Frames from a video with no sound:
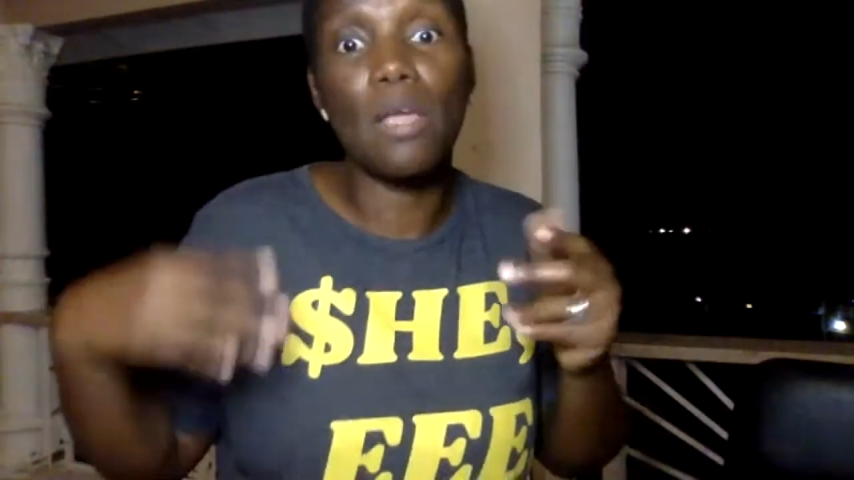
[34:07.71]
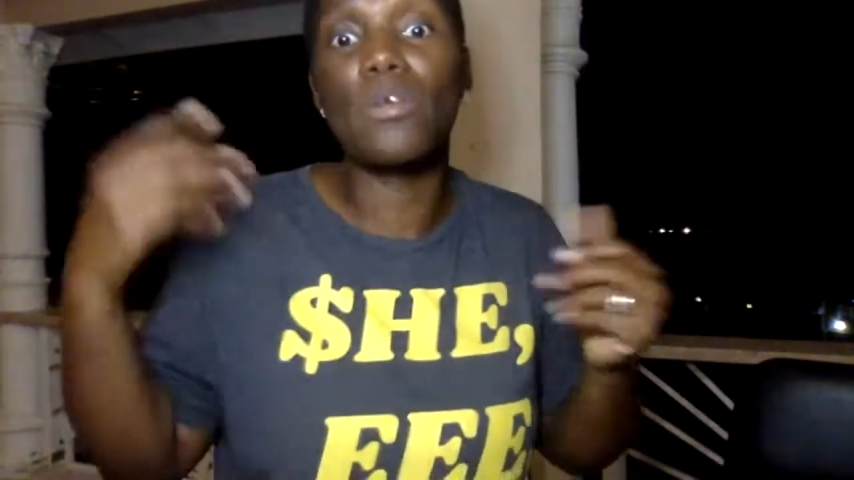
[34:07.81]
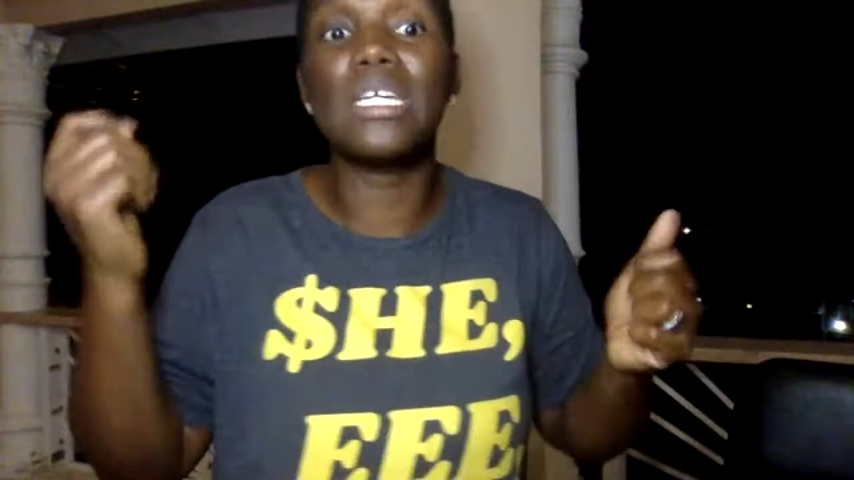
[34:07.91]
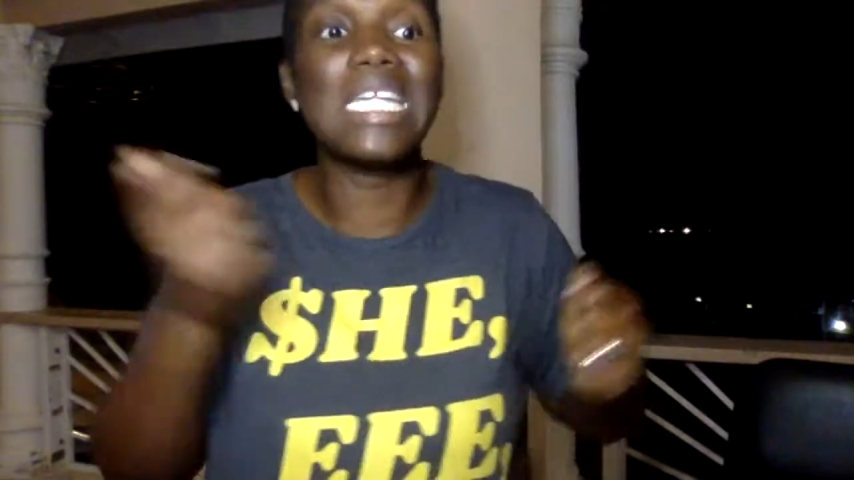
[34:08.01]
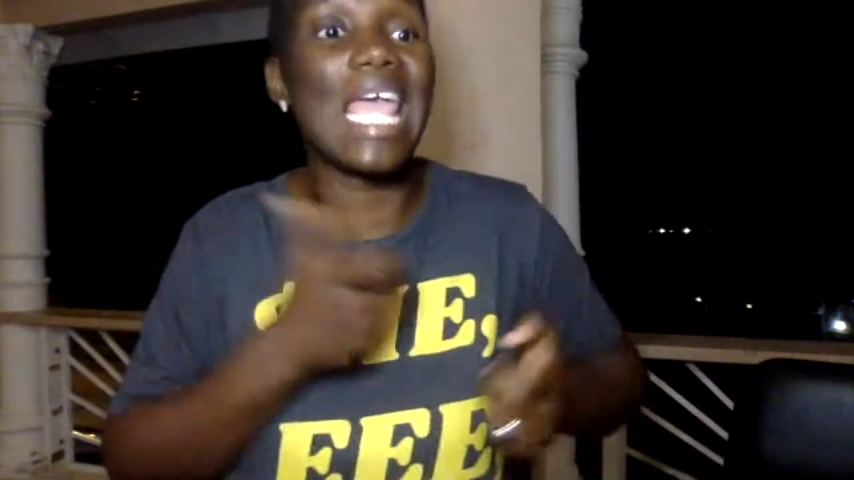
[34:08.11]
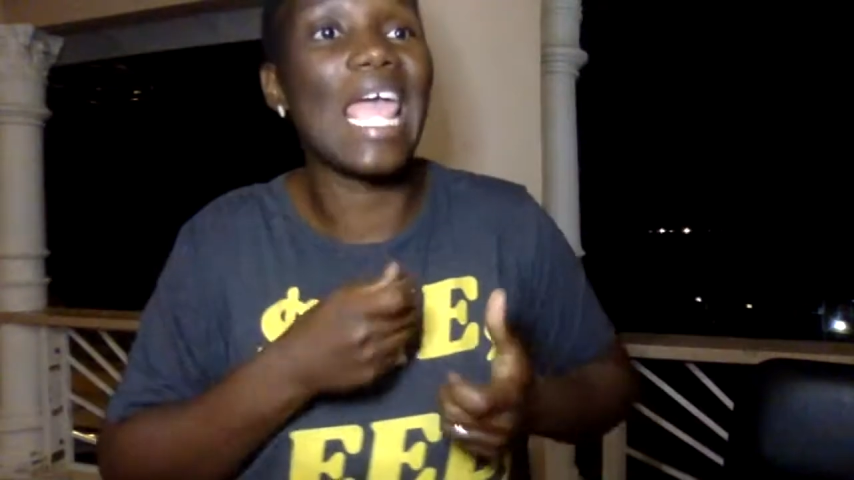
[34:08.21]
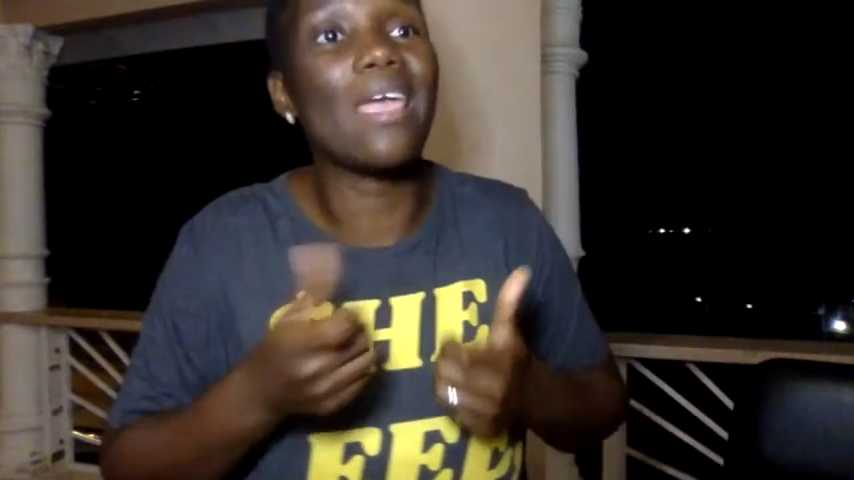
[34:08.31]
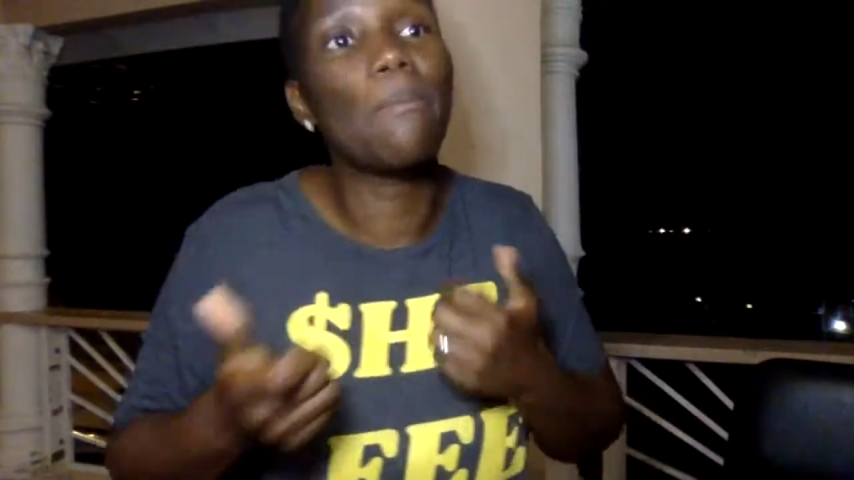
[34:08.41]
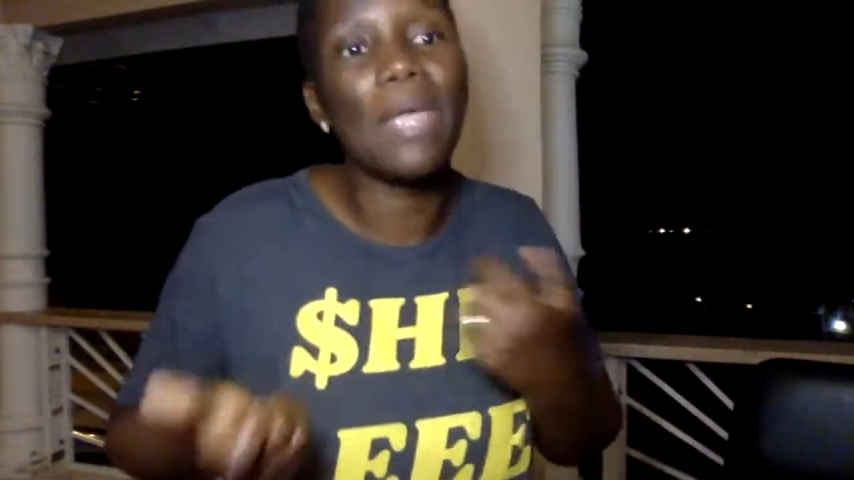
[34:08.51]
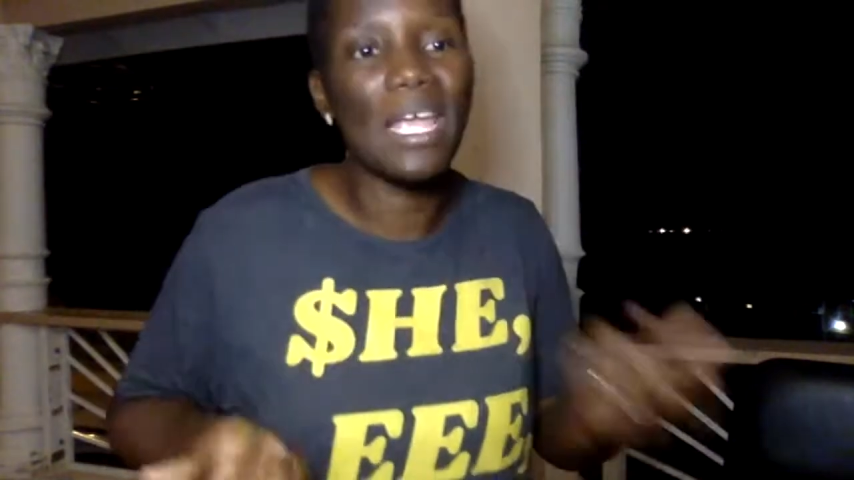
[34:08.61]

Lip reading: like going on the egg